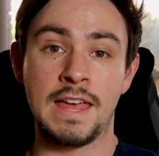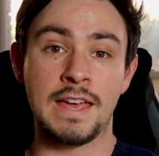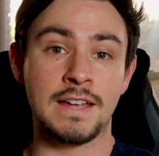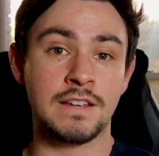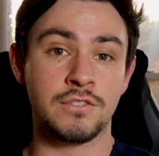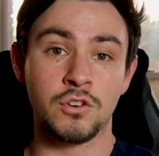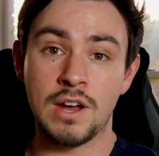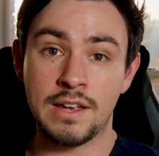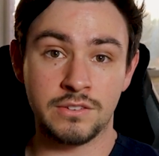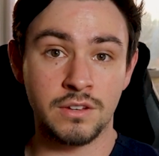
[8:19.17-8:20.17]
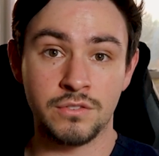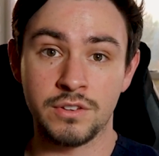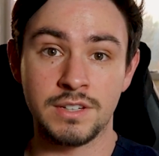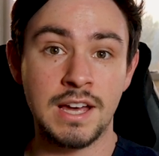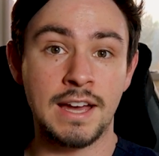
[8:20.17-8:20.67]
And if you're asking for
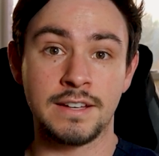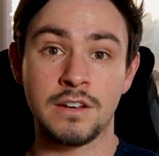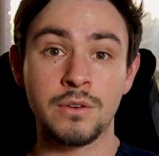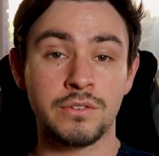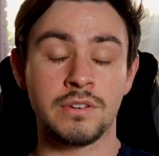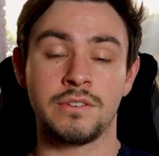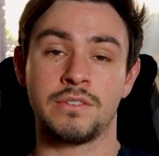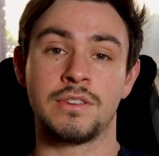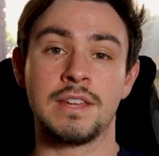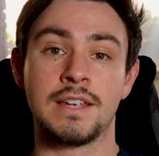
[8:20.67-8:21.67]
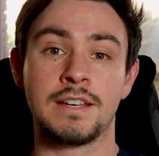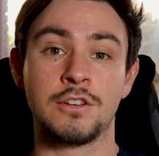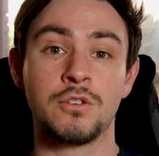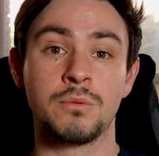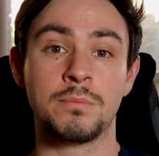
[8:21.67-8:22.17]
the diagnosis, then
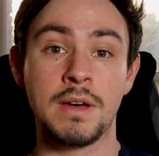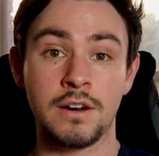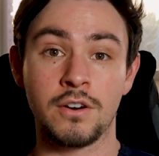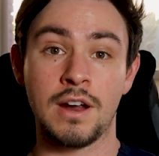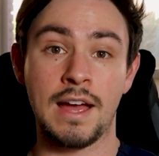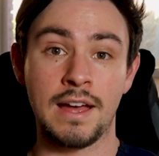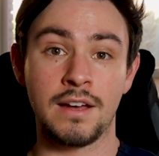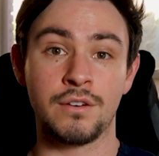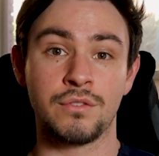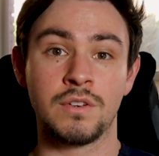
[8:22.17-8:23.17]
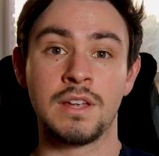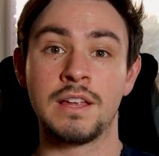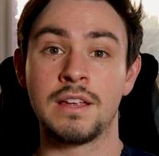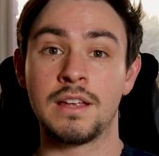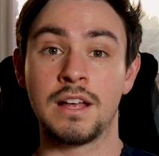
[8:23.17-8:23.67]
you better have
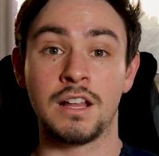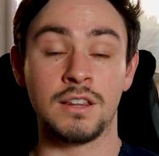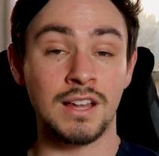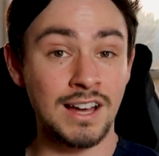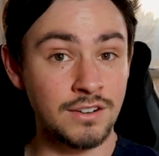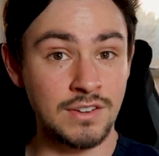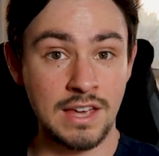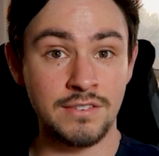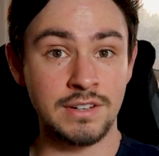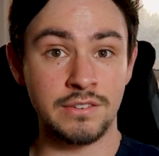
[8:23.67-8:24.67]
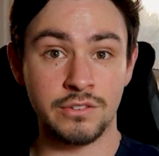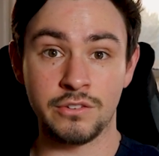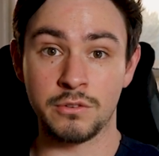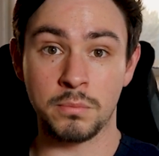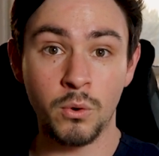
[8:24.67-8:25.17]
a lot of evidence to
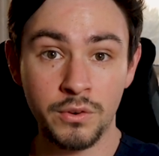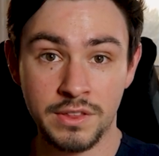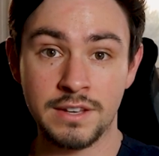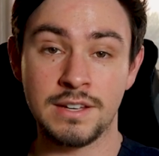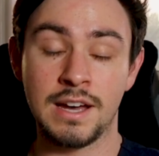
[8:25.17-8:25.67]
support that